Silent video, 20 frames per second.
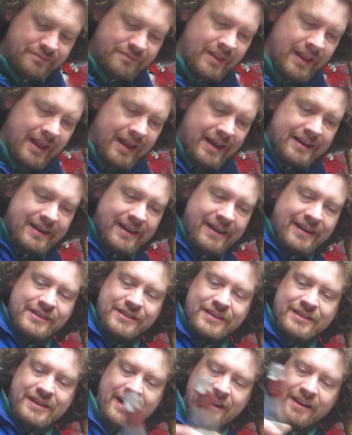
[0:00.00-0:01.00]
And I can
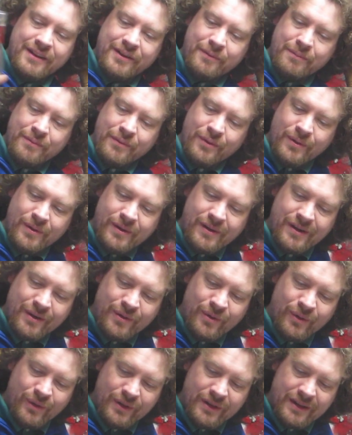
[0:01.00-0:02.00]
just add a little more
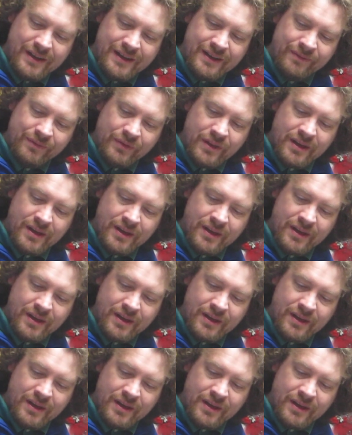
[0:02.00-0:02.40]
cola.